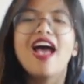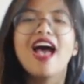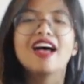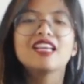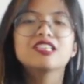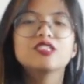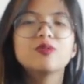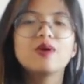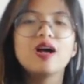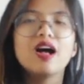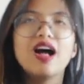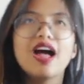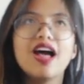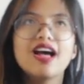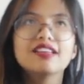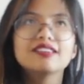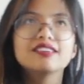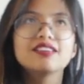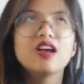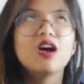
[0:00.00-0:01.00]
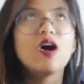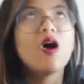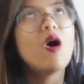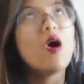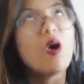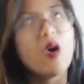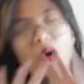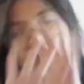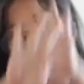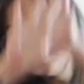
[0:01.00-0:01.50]
as well as
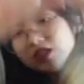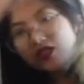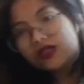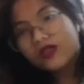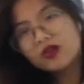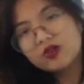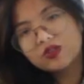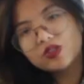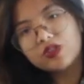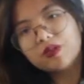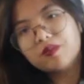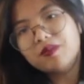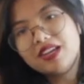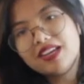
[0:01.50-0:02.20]
all the social